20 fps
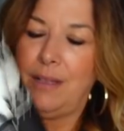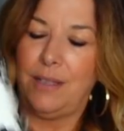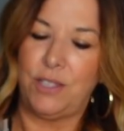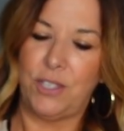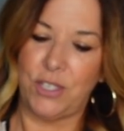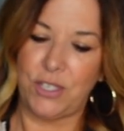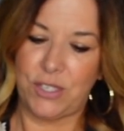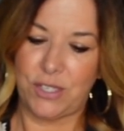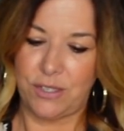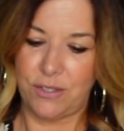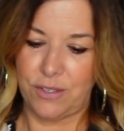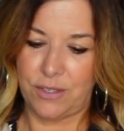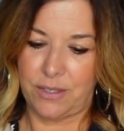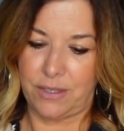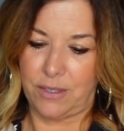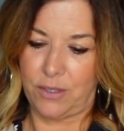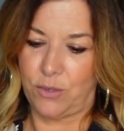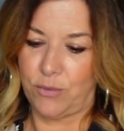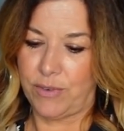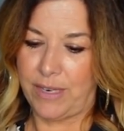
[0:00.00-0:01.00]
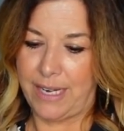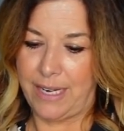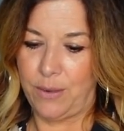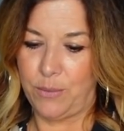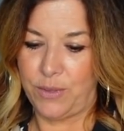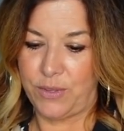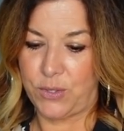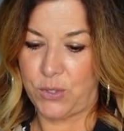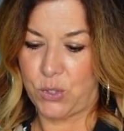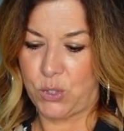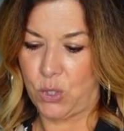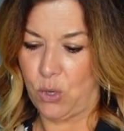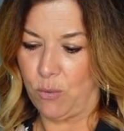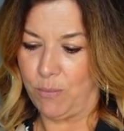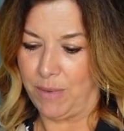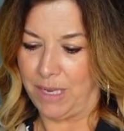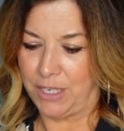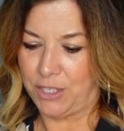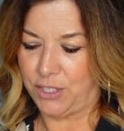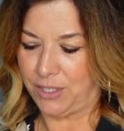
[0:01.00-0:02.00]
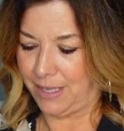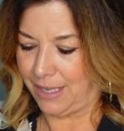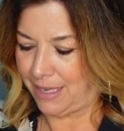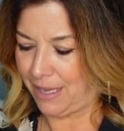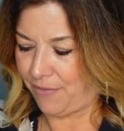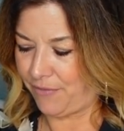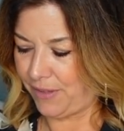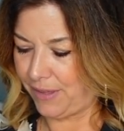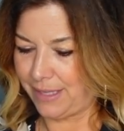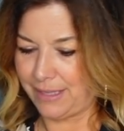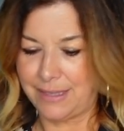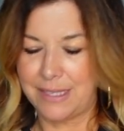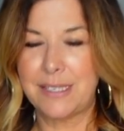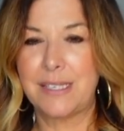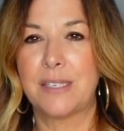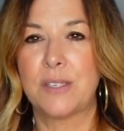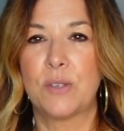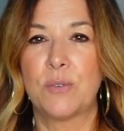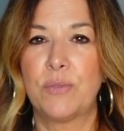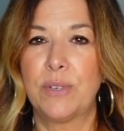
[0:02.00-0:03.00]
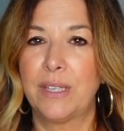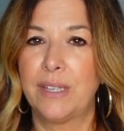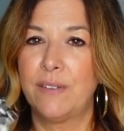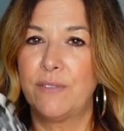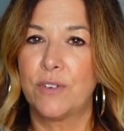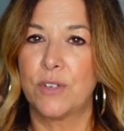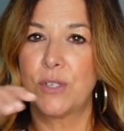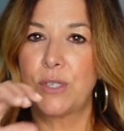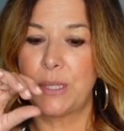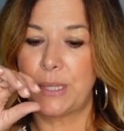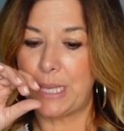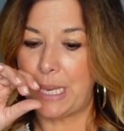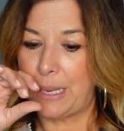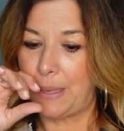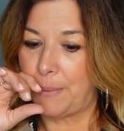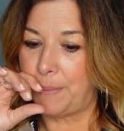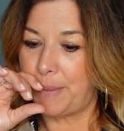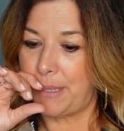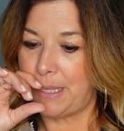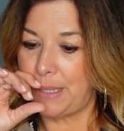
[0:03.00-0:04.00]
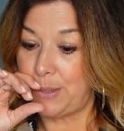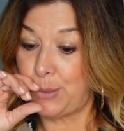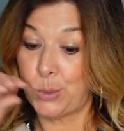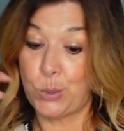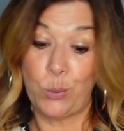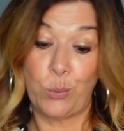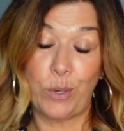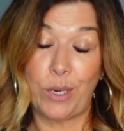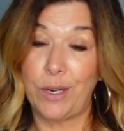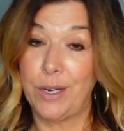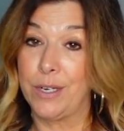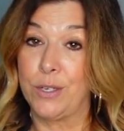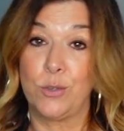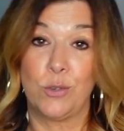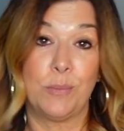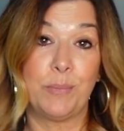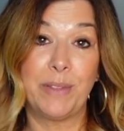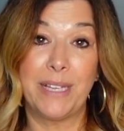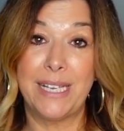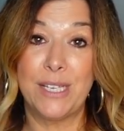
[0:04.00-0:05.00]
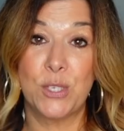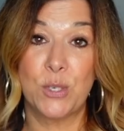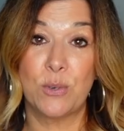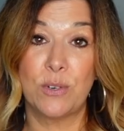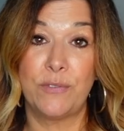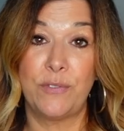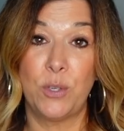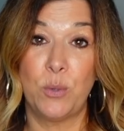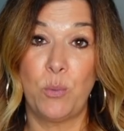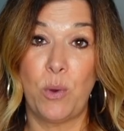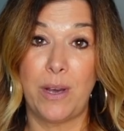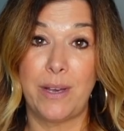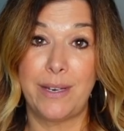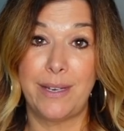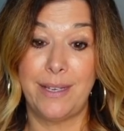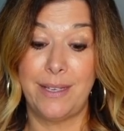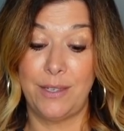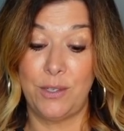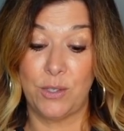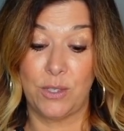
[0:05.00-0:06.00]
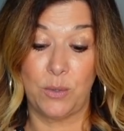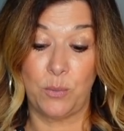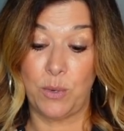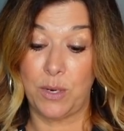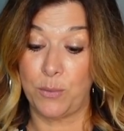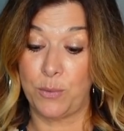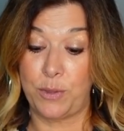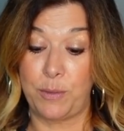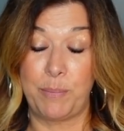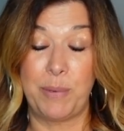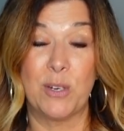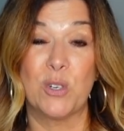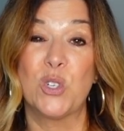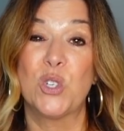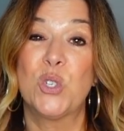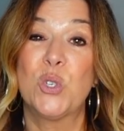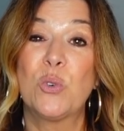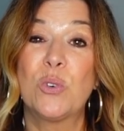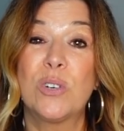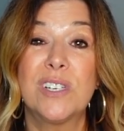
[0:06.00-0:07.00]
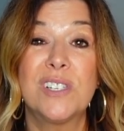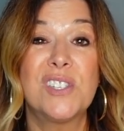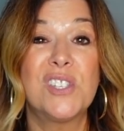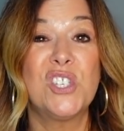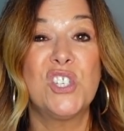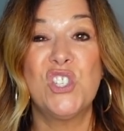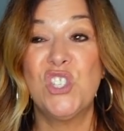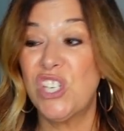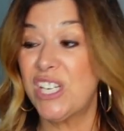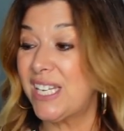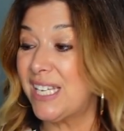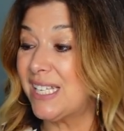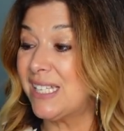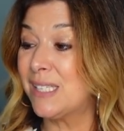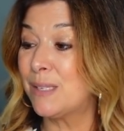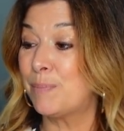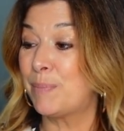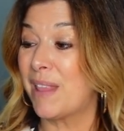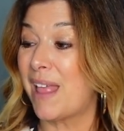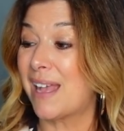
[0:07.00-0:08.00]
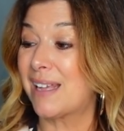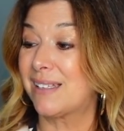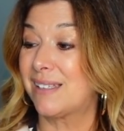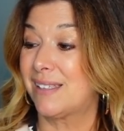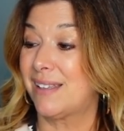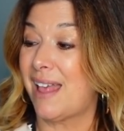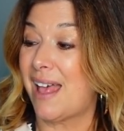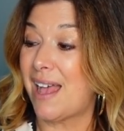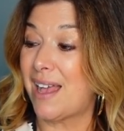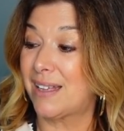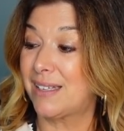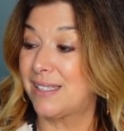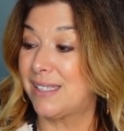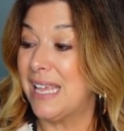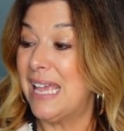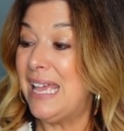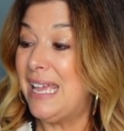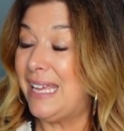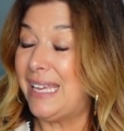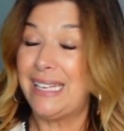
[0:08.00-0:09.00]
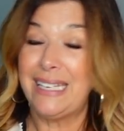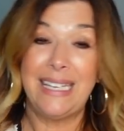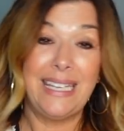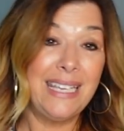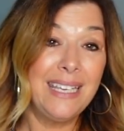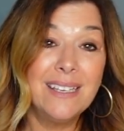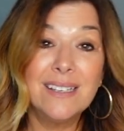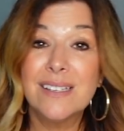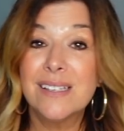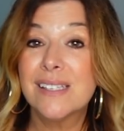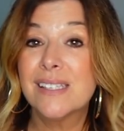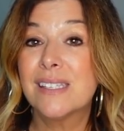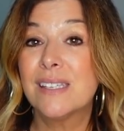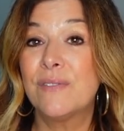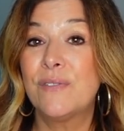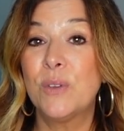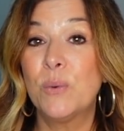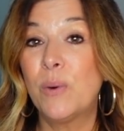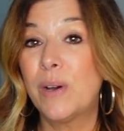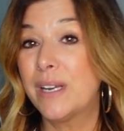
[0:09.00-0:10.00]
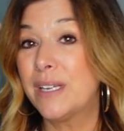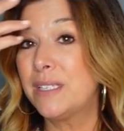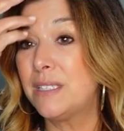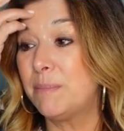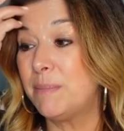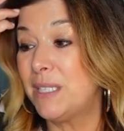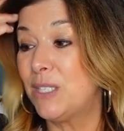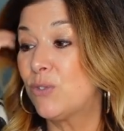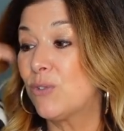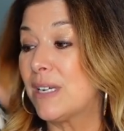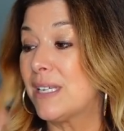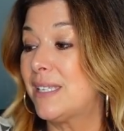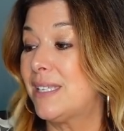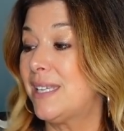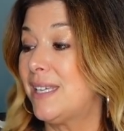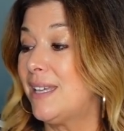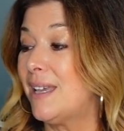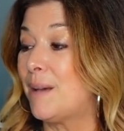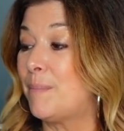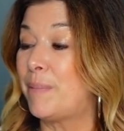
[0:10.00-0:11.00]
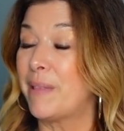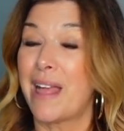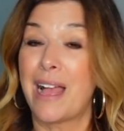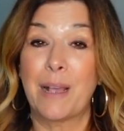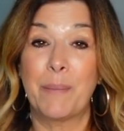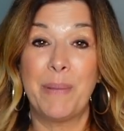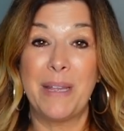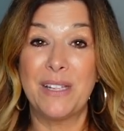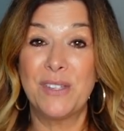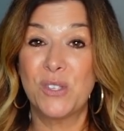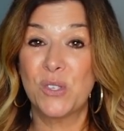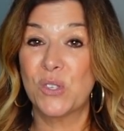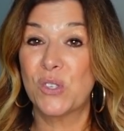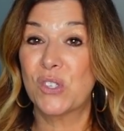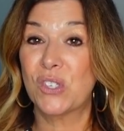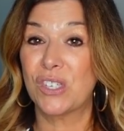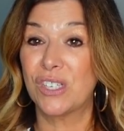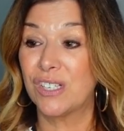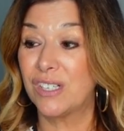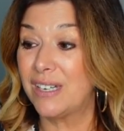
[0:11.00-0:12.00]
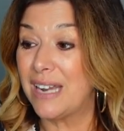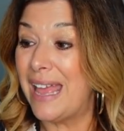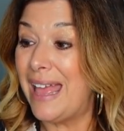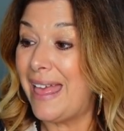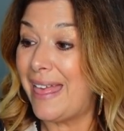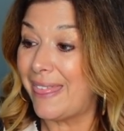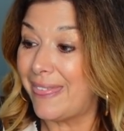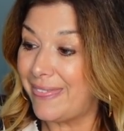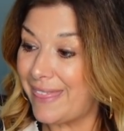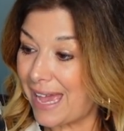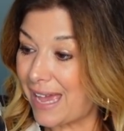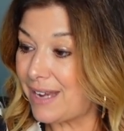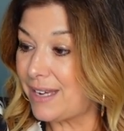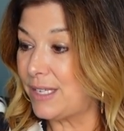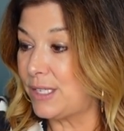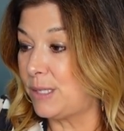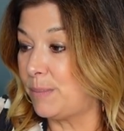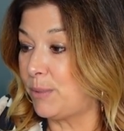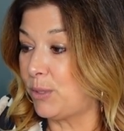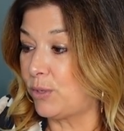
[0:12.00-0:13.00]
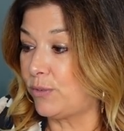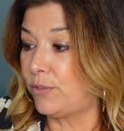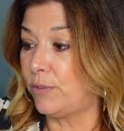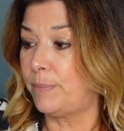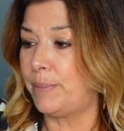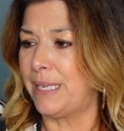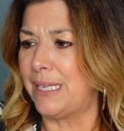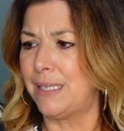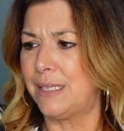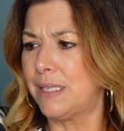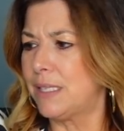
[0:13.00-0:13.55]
Just look great with so much. Like, I feel like this is a really versatile piece. You could wear it under a blazer if you wanted. You could wear it with a pair of shorts, jeans, black slacks, and heels if you wanted to be dressy, a black pencil skirt. That is a beautiful piece.